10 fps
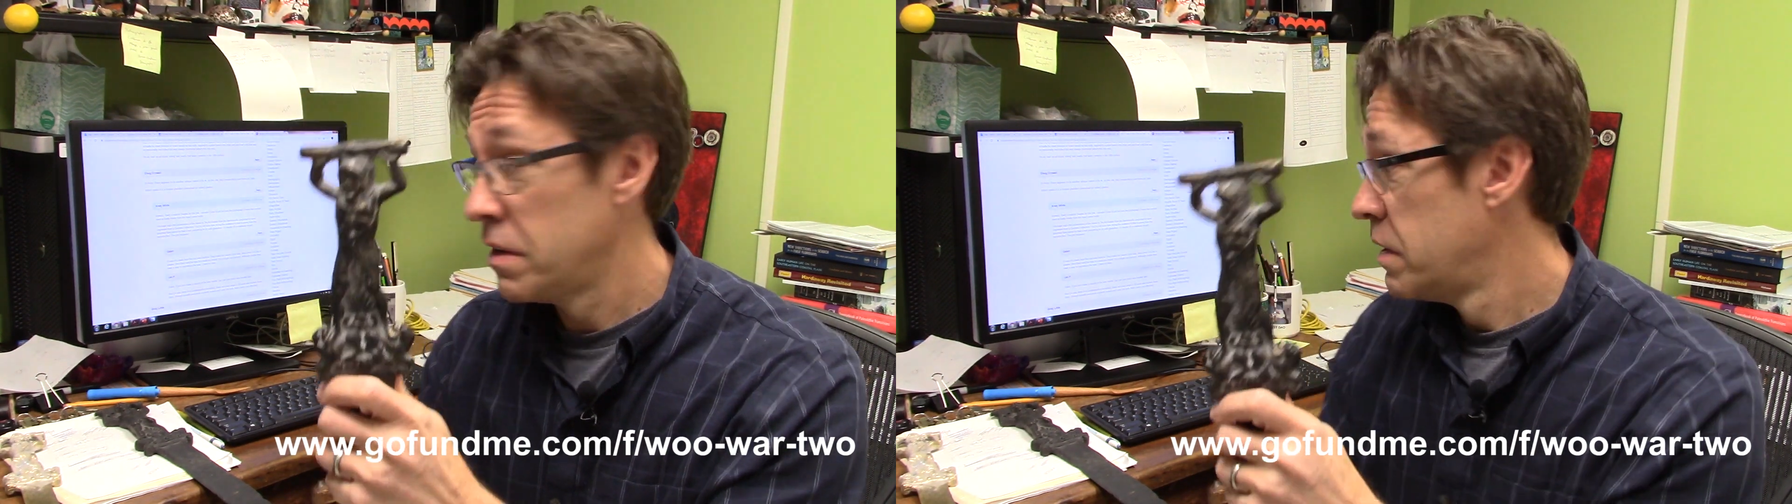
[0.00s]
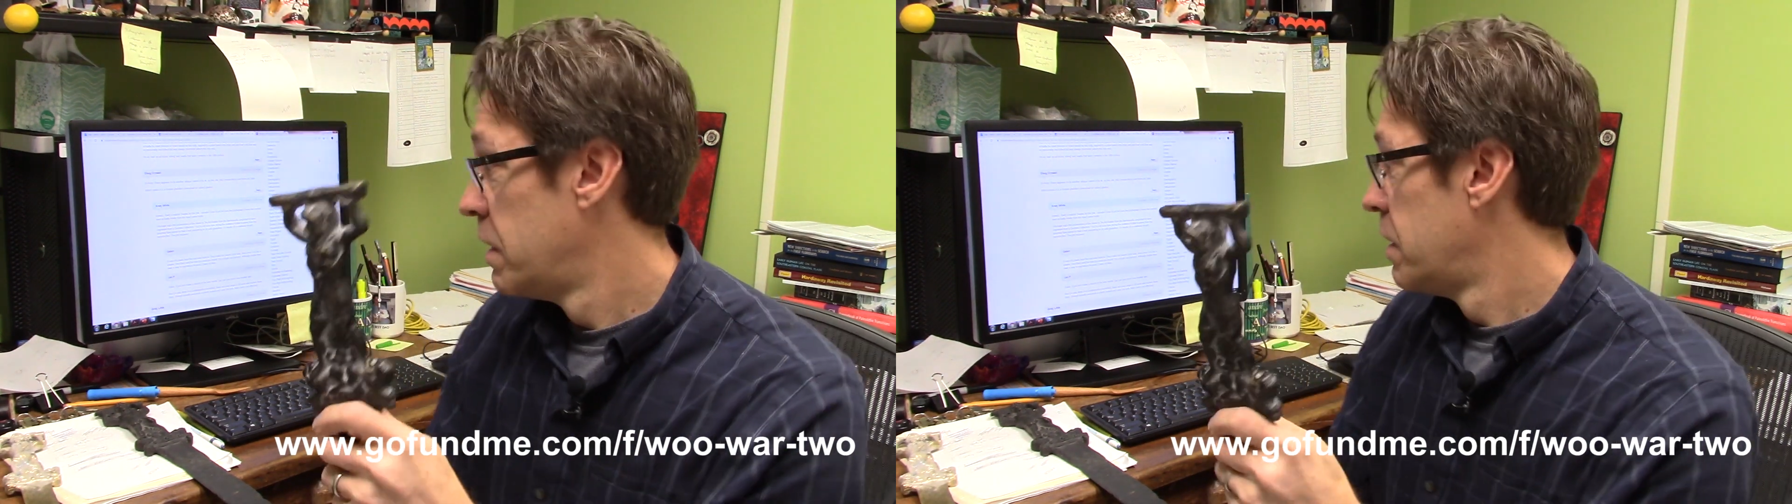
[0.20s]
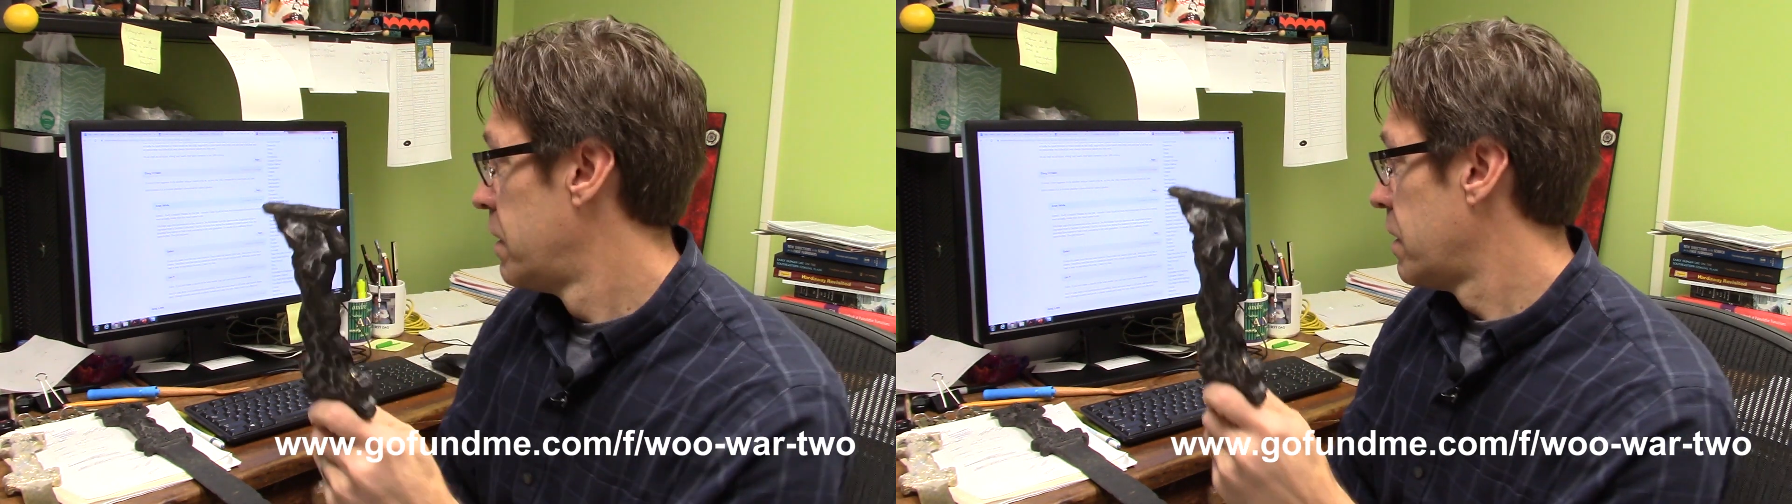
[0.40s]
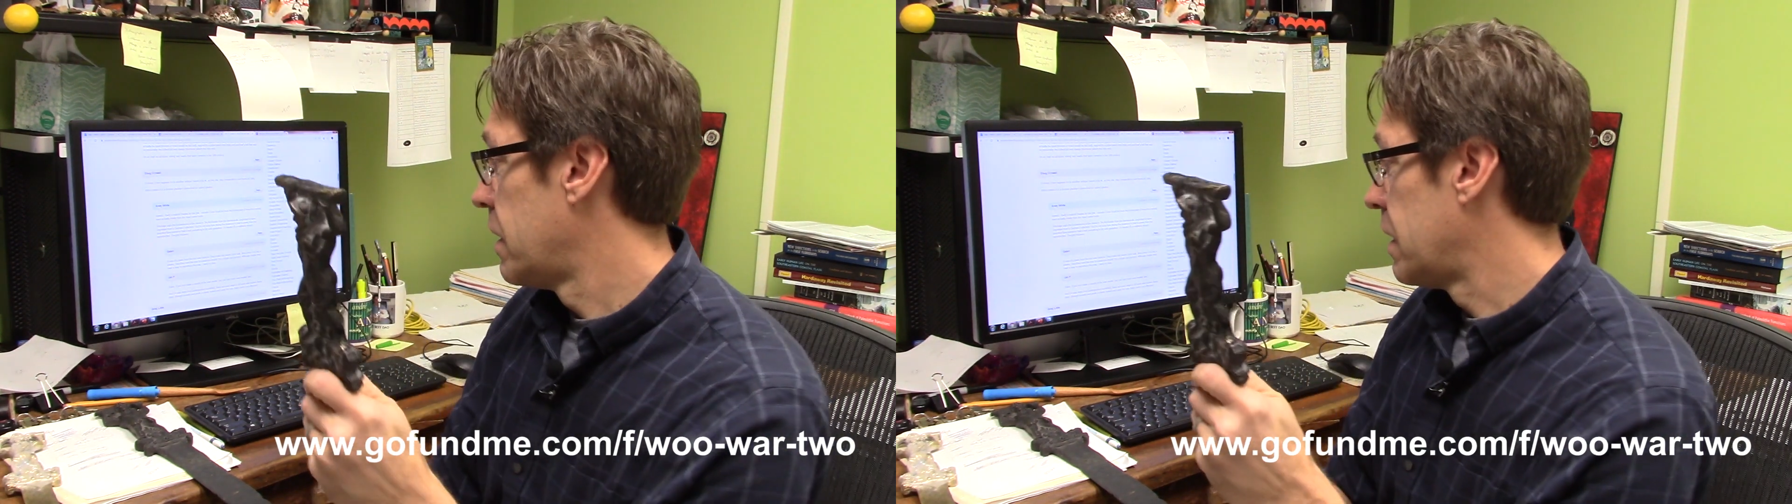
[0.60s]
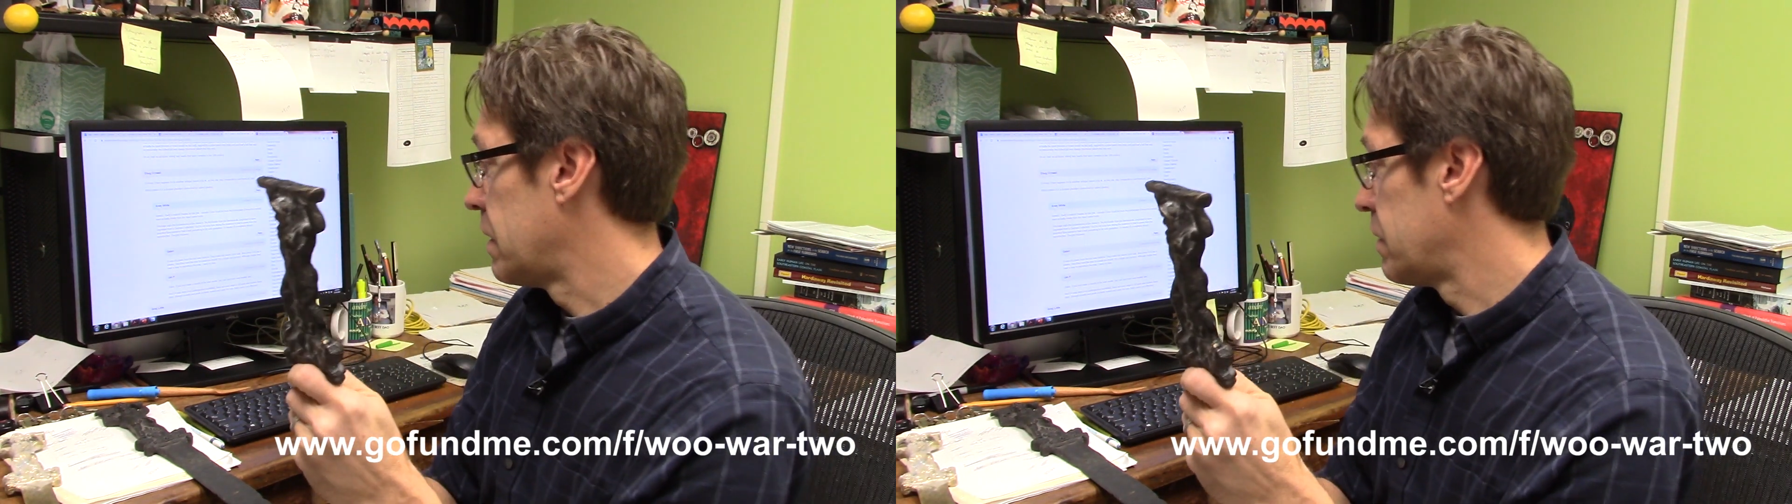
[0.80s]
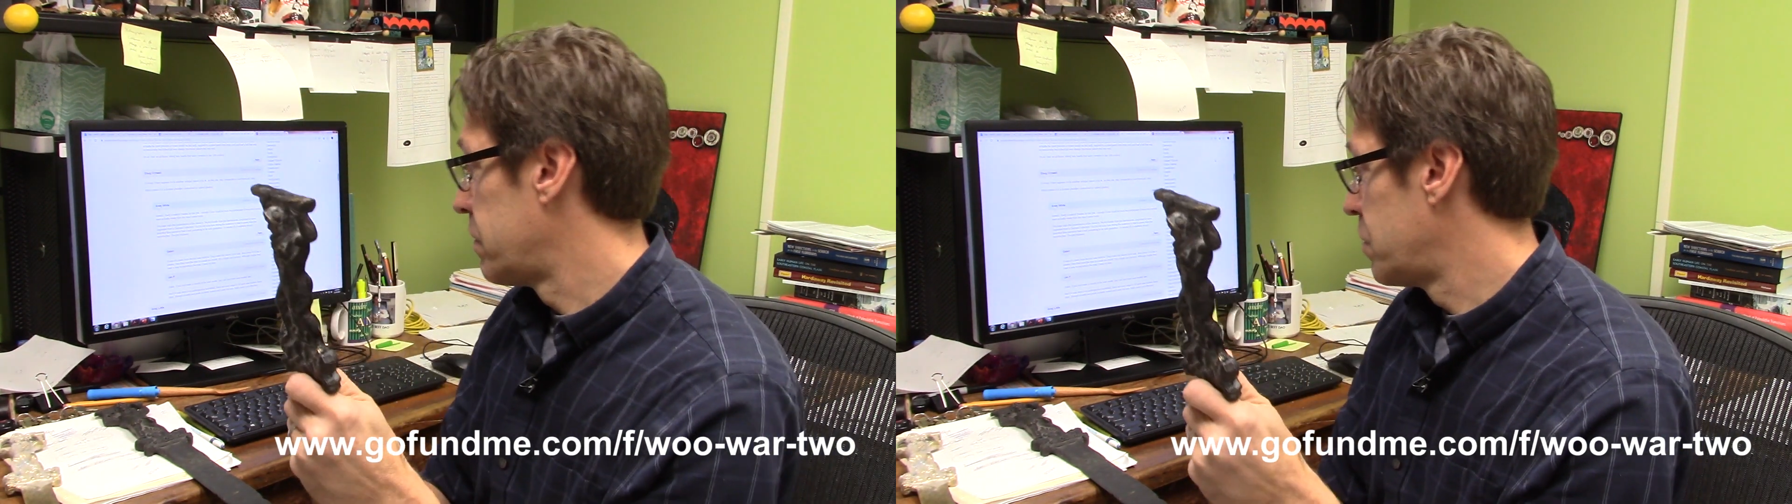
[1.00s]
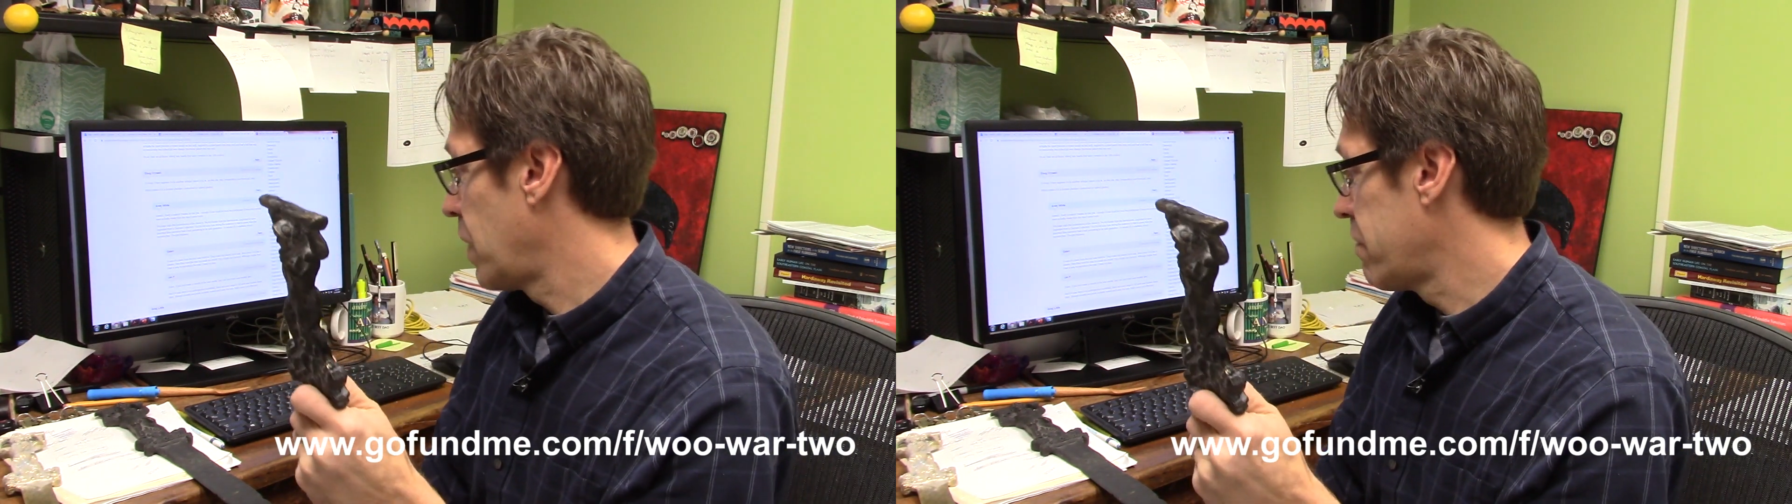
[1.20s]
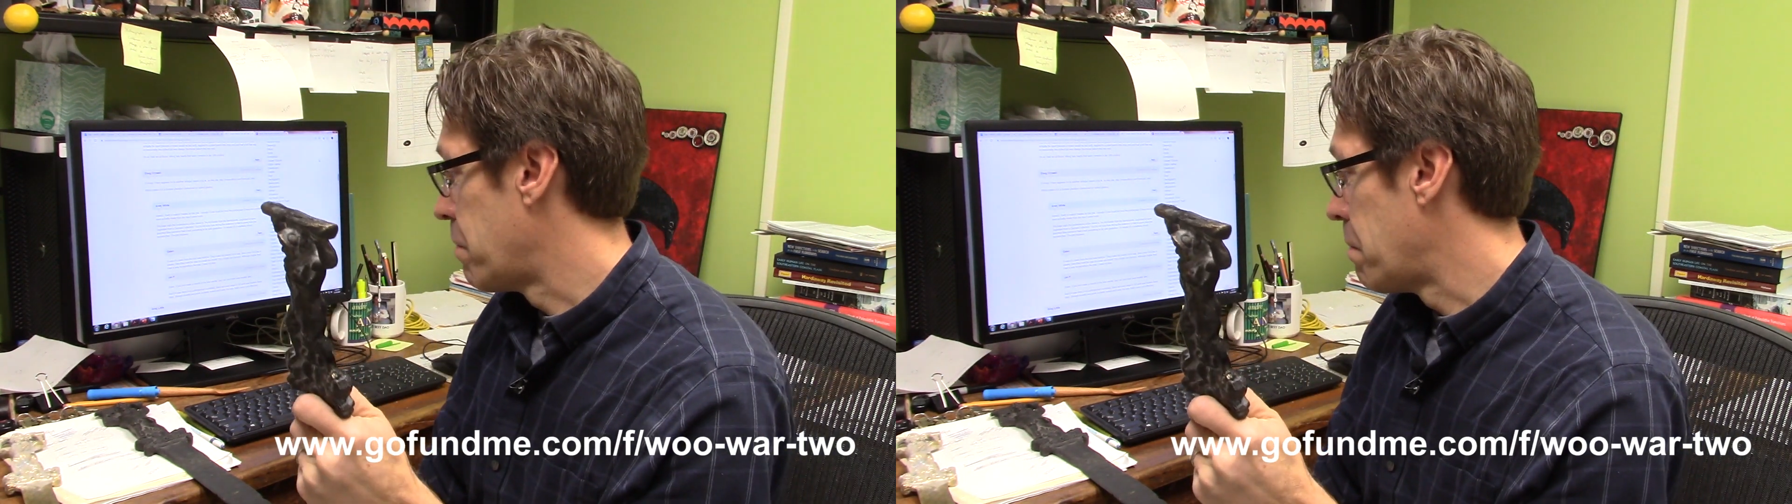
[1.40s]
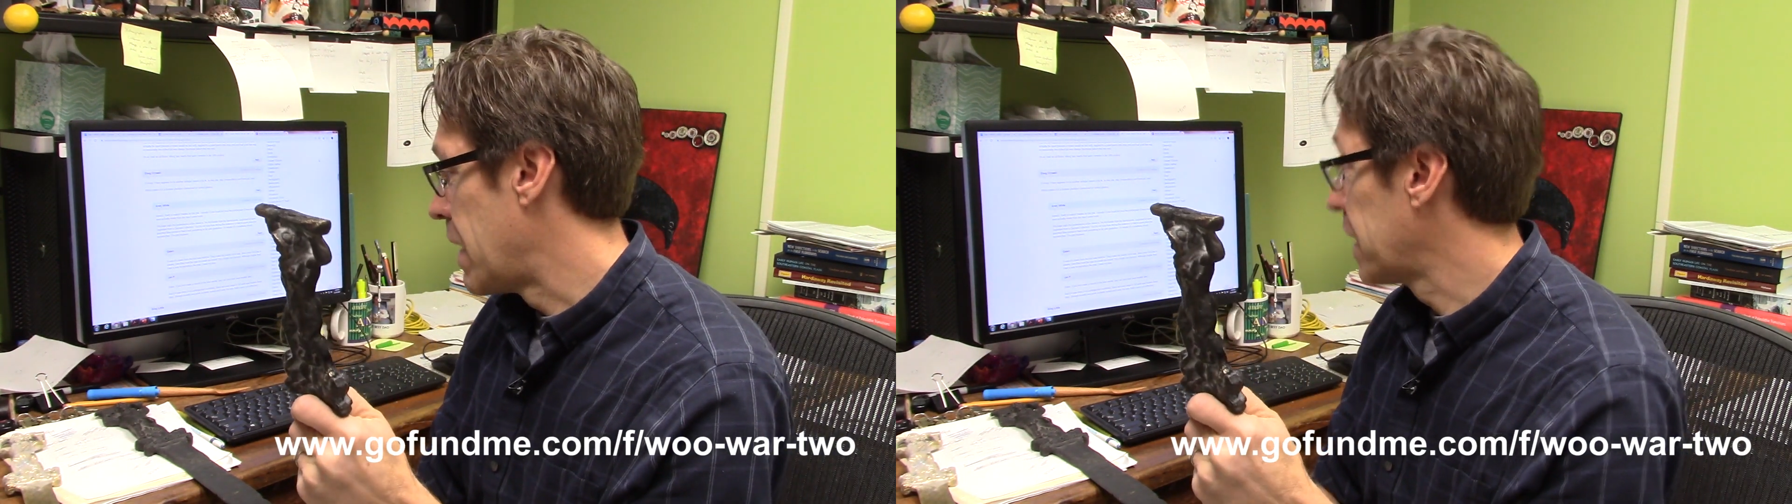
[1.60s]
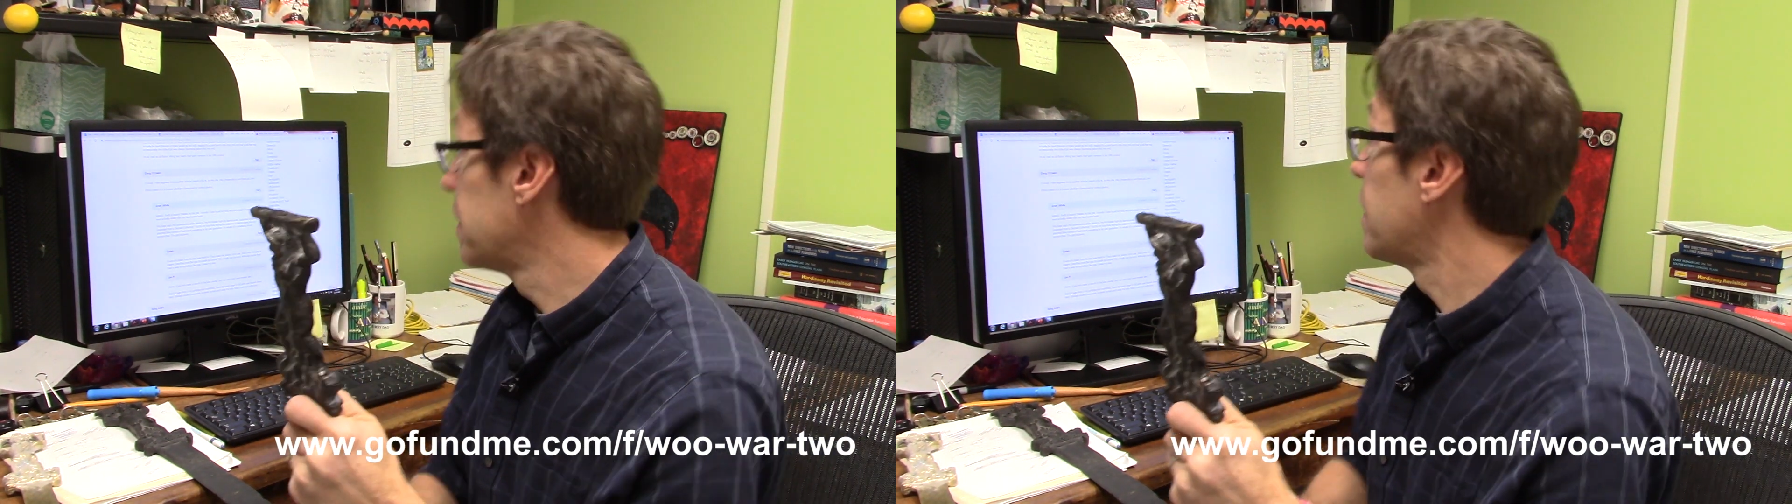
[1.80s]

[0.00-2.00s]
Do I have a magnet